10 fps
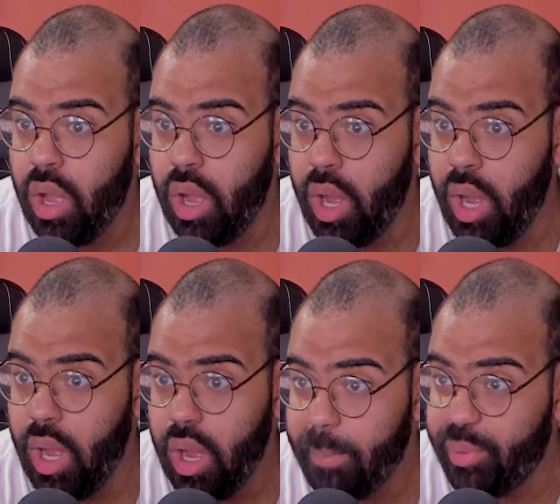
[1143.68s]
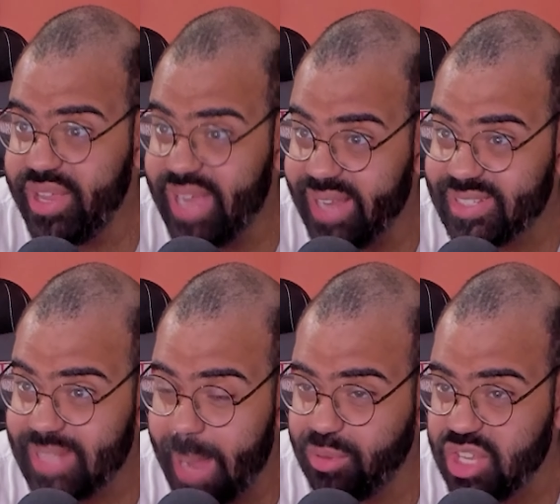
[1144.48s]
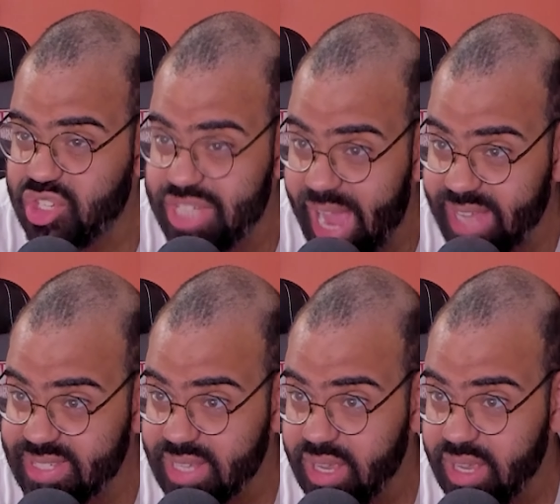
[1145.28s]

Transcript: Huh? Bro, he got stabbed through the chest?